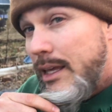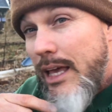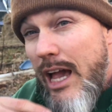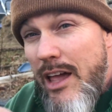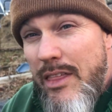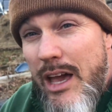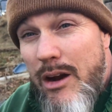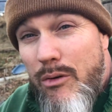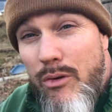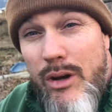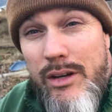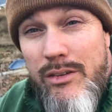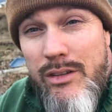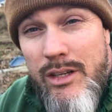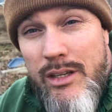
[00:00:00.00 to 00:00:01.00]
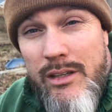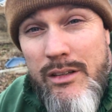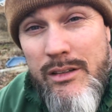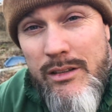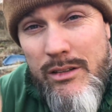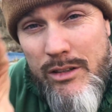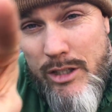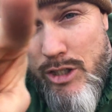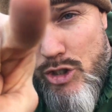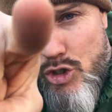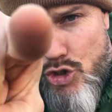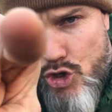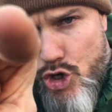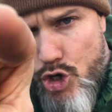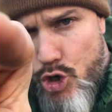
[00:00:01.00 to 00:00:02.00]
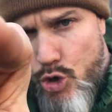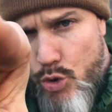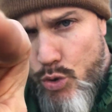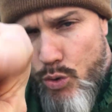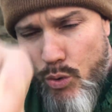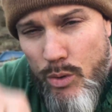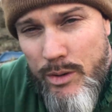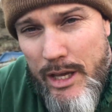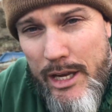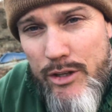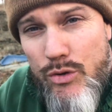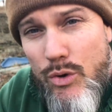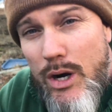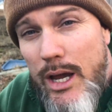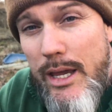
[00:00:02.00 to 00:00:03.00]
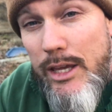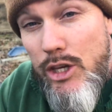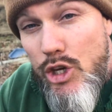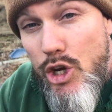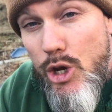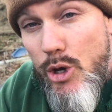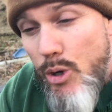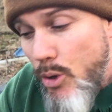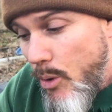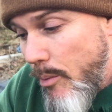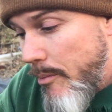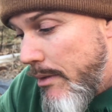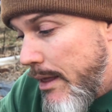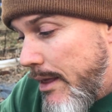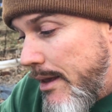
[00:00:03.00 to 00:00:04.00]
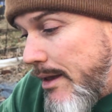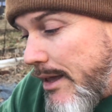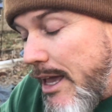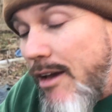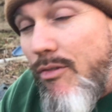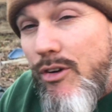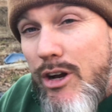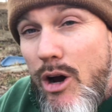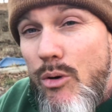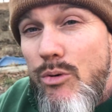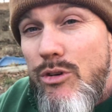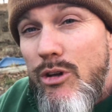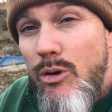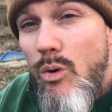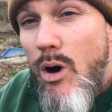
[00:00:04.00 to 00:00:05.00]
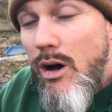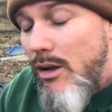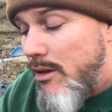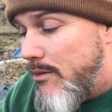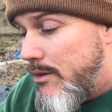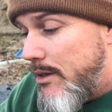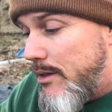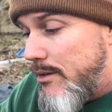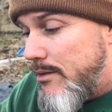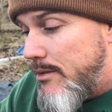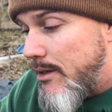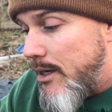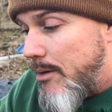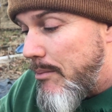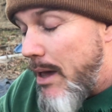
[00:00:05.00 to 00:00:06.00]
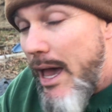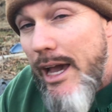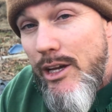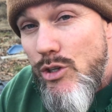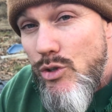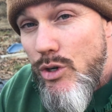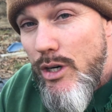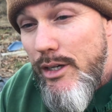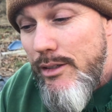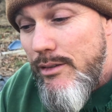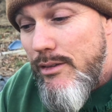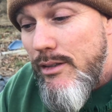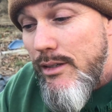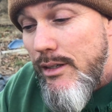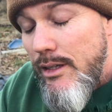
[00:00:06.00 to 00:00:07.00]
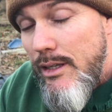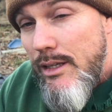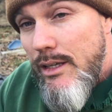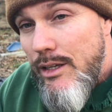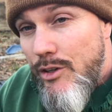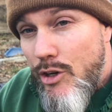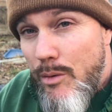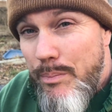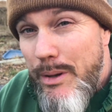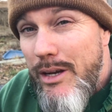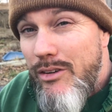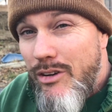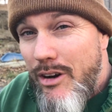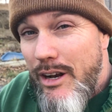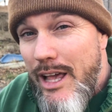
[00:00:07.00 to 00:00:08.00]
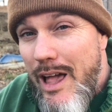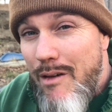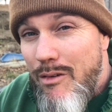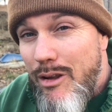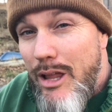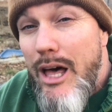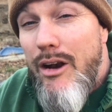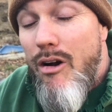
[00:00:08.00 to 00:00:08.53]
And that reason is you. That's right, you. If you don't do all of these um, extras, your bees are going to have a lot